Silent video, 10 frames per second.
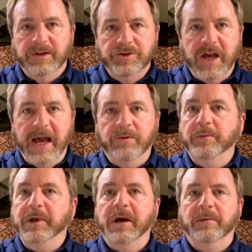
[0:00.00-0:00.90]
Jack will
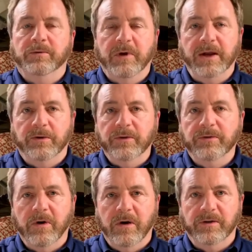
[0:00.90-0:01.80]
become a writer of
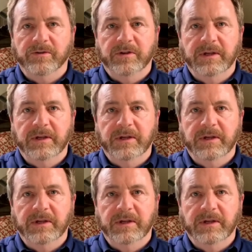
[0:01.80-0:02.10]
wrongs.